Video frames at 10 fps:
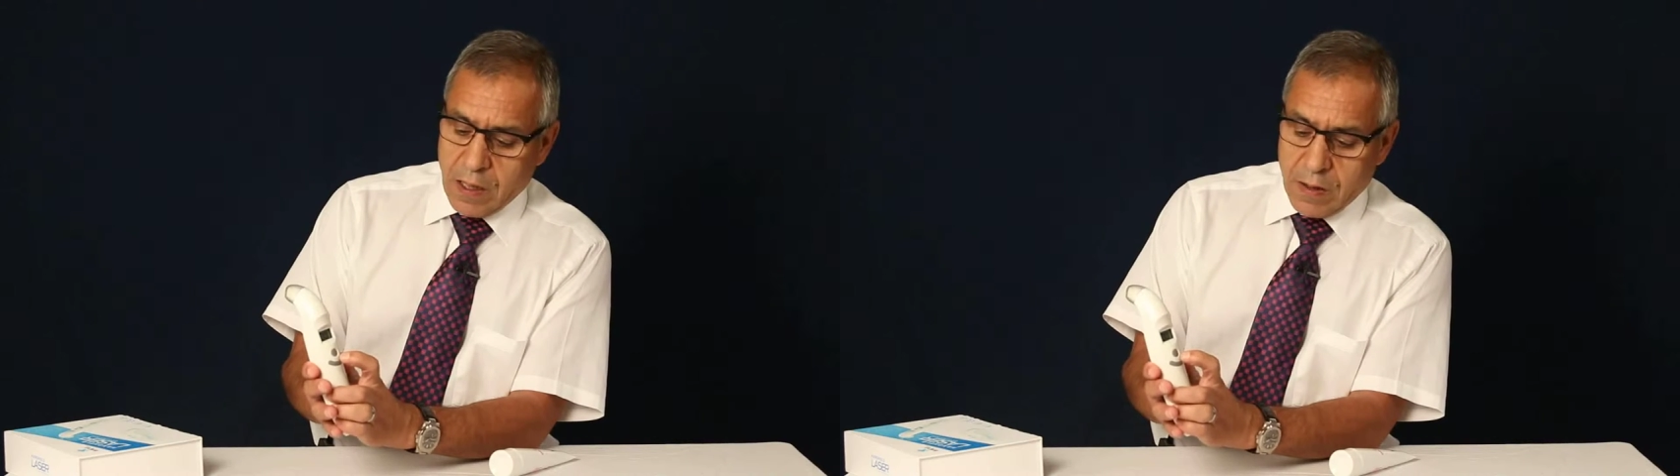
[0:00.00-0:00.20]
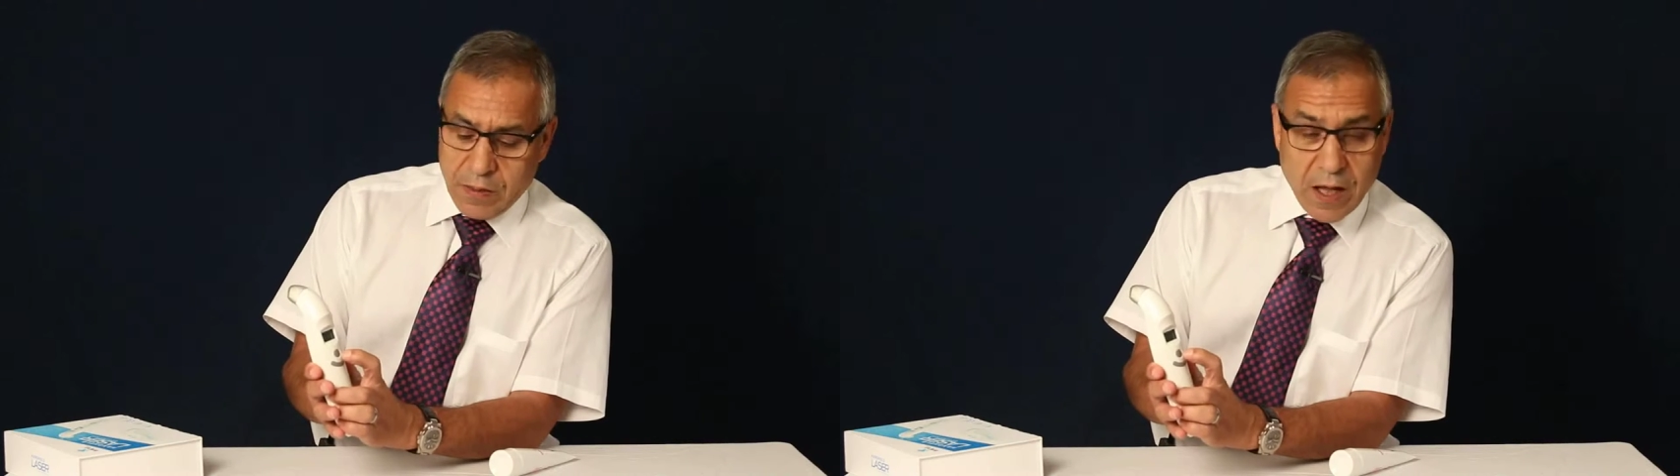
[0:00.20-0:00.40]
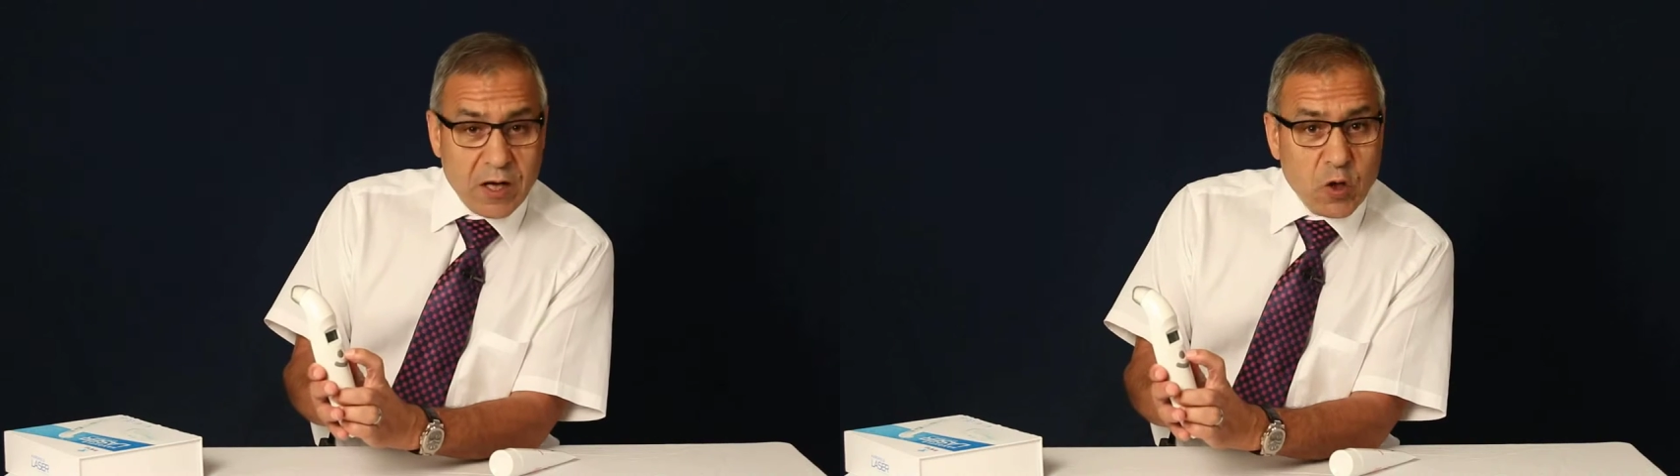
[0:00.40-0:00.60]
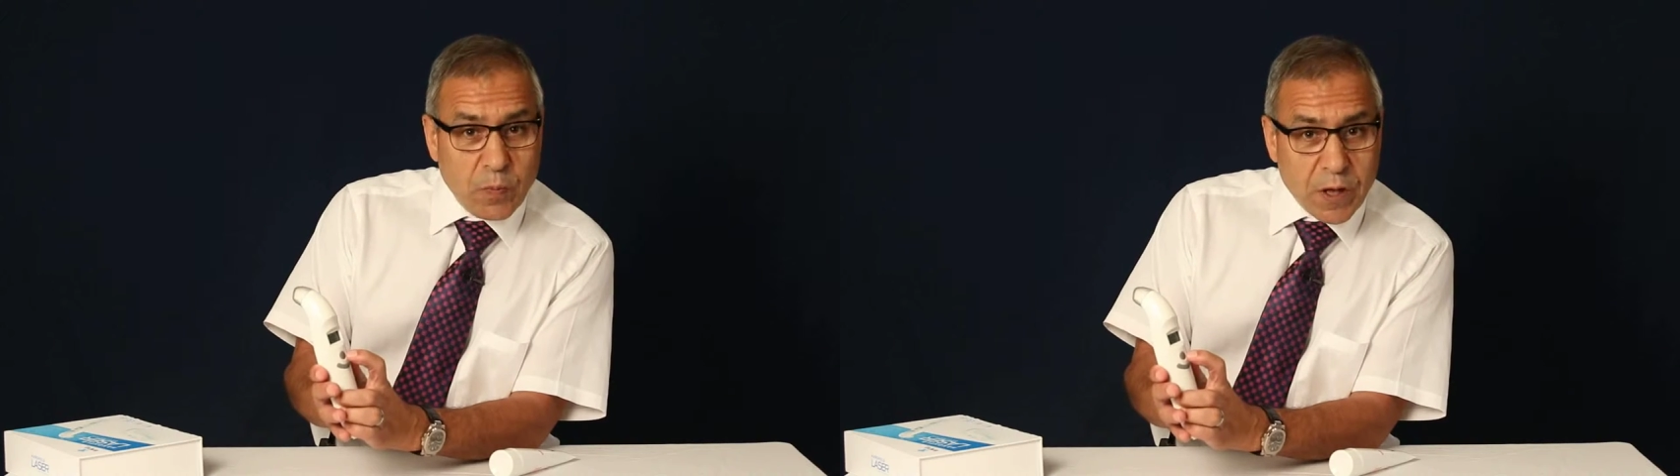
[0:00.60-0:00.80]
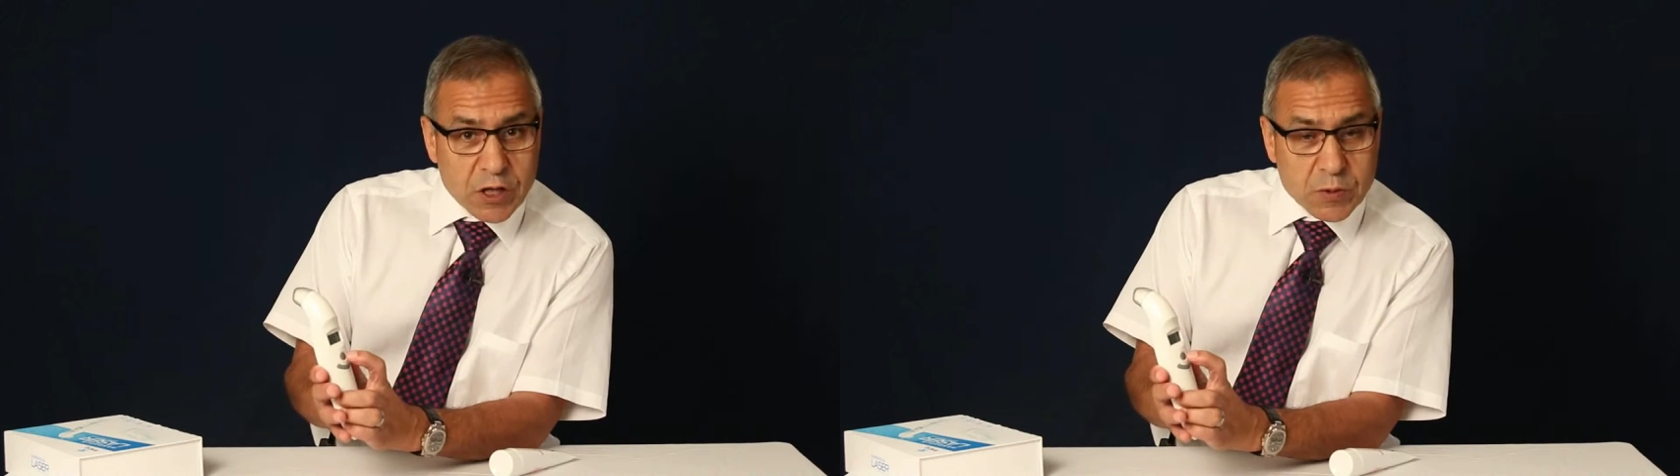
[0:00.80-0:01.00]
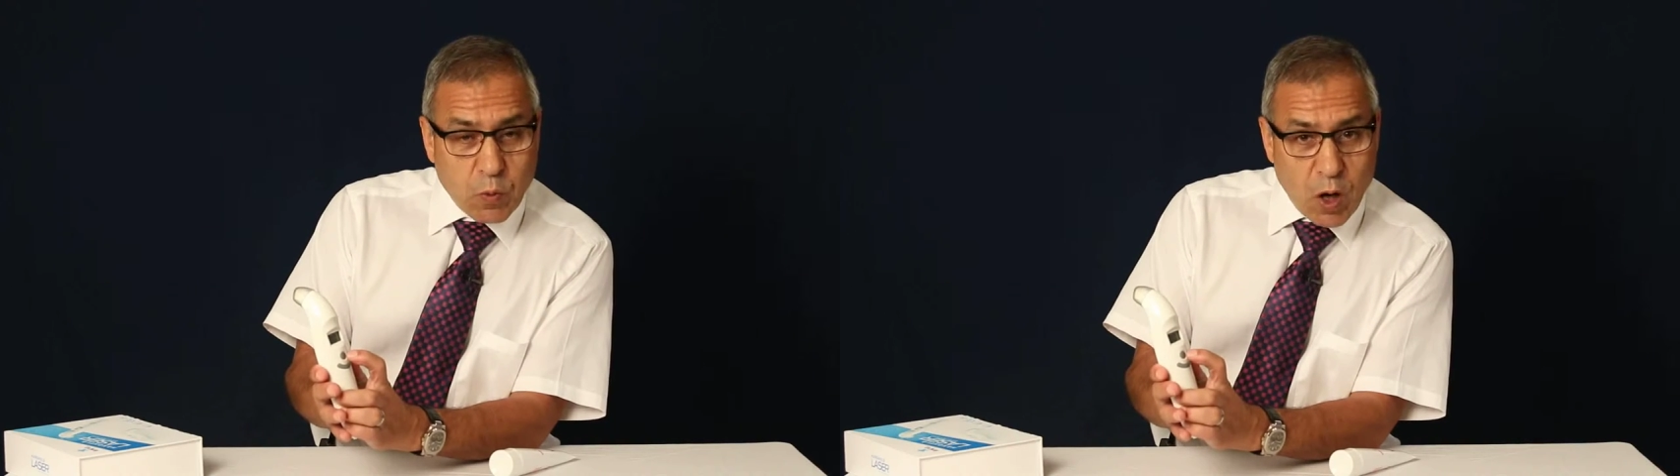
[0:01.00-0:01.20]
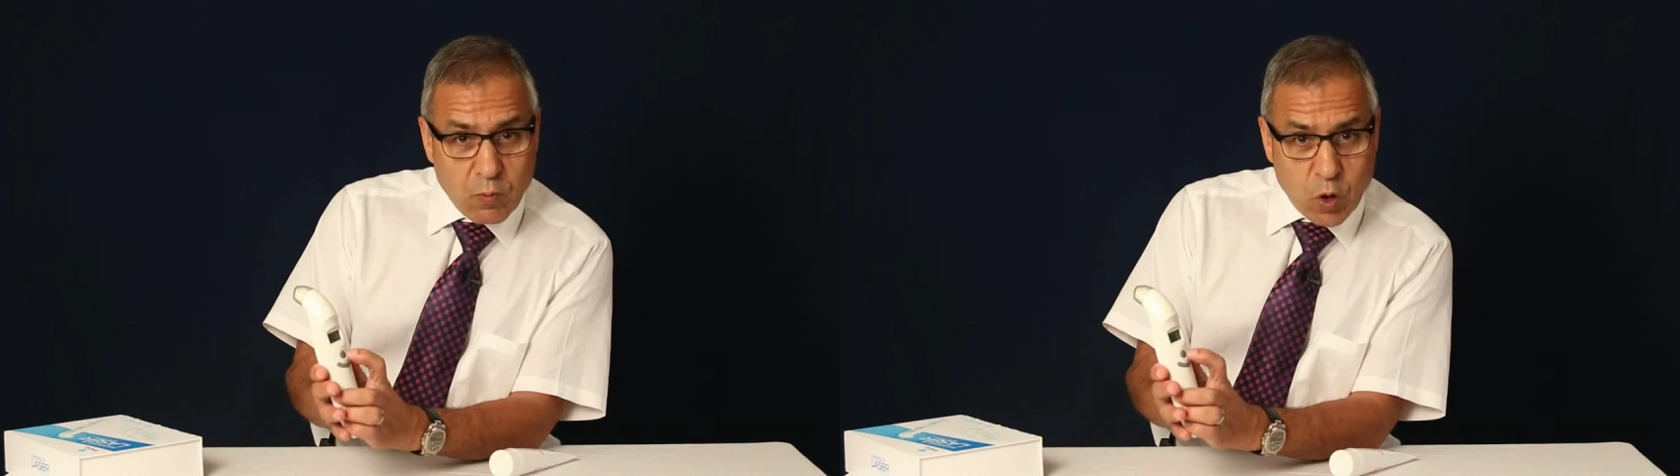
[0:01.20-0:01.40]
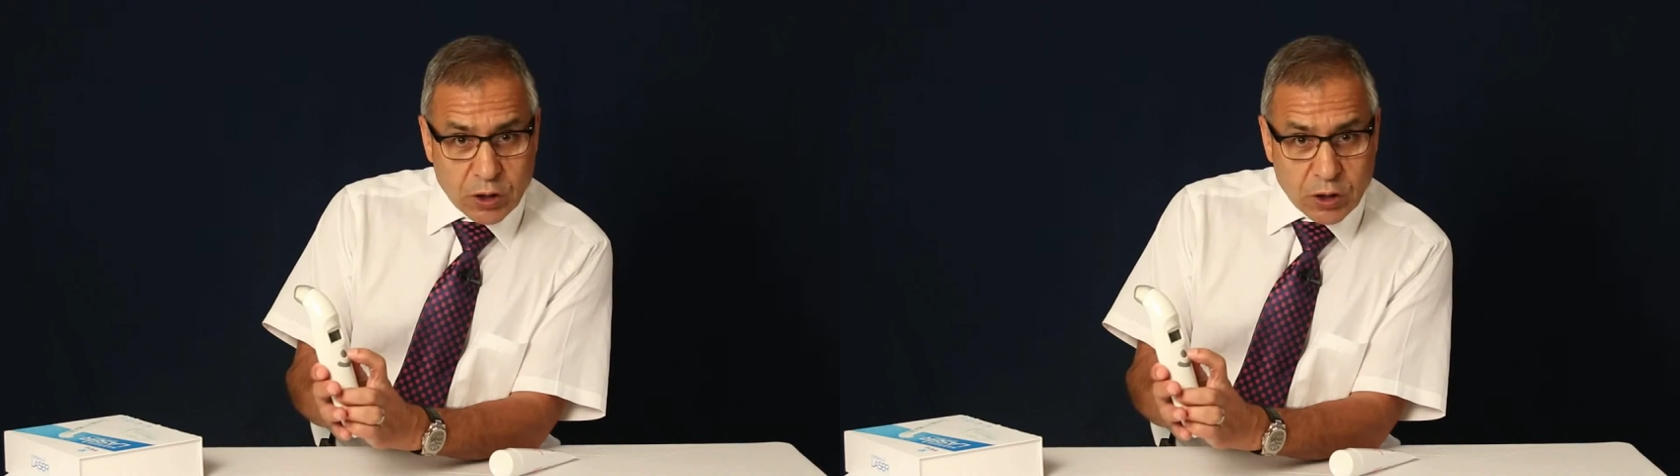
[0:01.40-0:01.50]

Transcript: Then you press one more